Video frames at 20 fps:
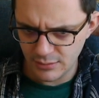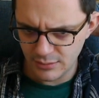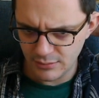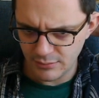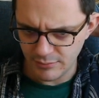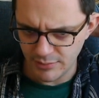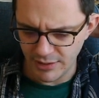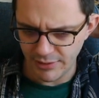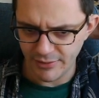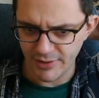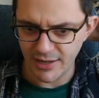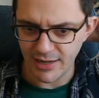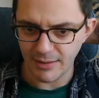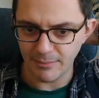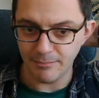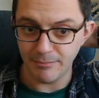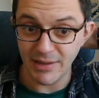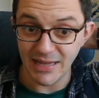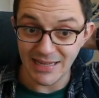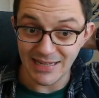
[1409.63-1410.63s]
where you can
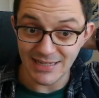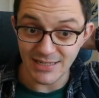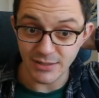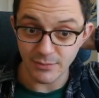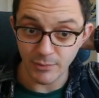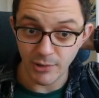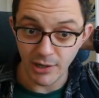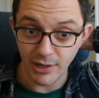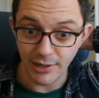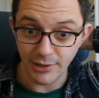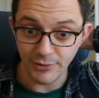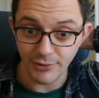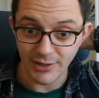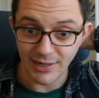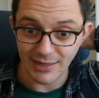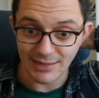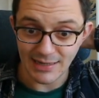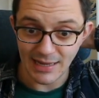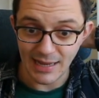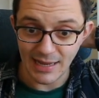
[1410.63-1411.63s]
add b to y and you can
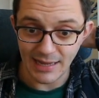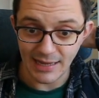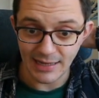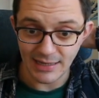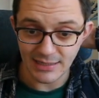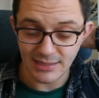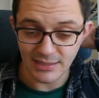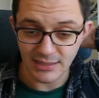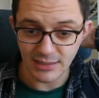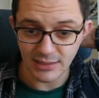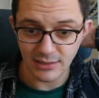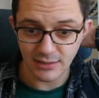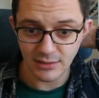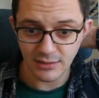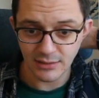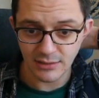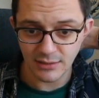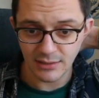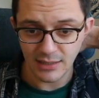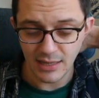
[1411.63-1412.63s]
add a to
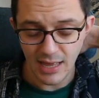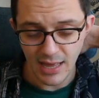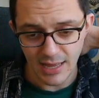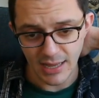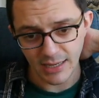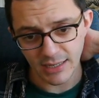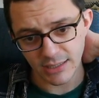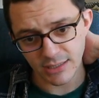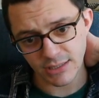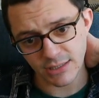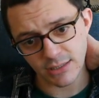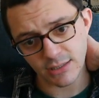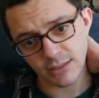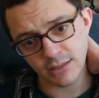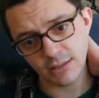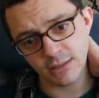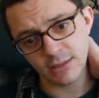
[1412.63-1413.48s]
x,